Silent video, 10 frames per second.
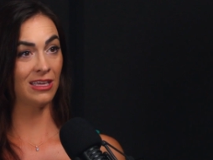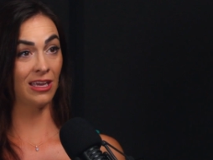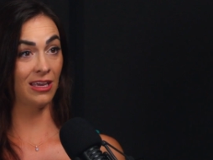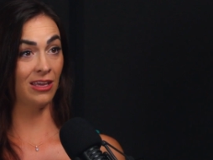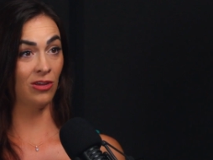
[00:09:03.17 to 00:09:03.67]

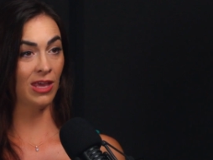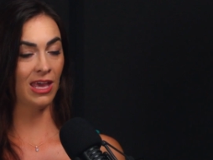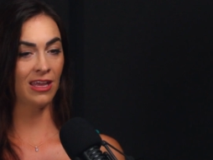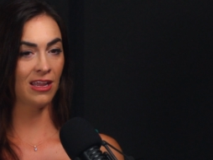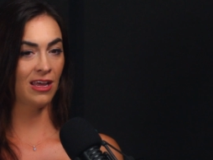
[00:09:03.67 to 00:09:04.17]
like you
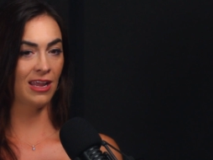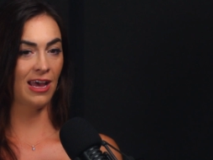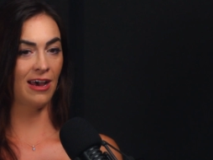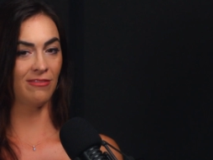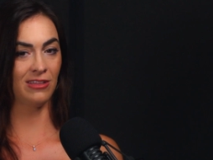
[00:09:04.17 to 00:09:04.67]
cannot
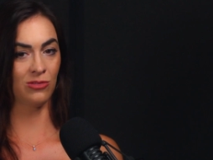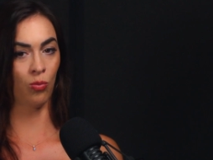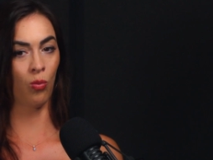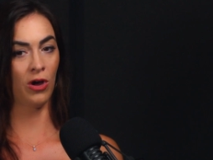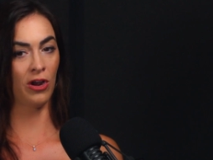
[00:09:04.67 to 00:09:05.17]
have this
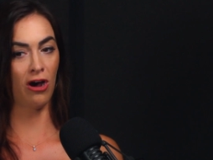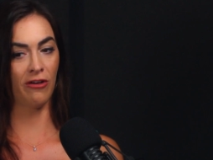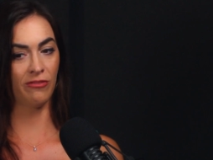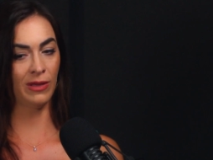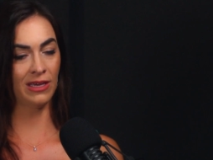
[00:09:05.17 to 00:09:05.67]
one
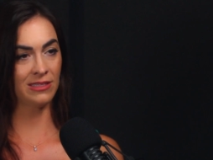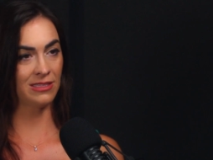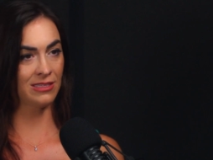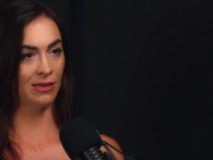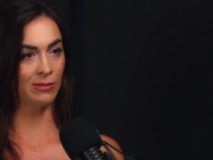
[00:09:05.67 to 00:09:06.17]
off because
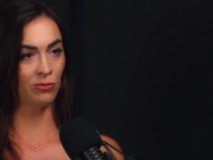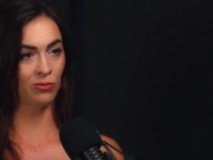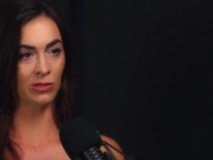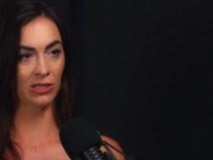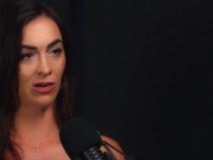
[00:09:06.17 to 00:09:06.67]
it's going to be
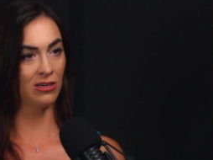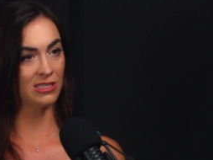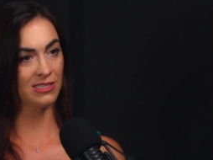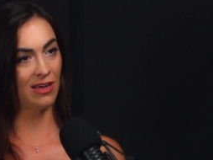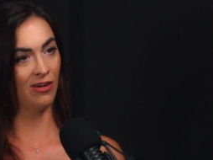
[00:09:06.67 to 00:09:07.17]
really hard to
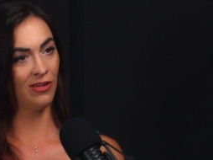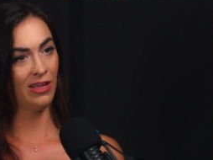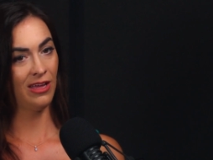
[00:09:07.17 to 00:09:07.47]
sell.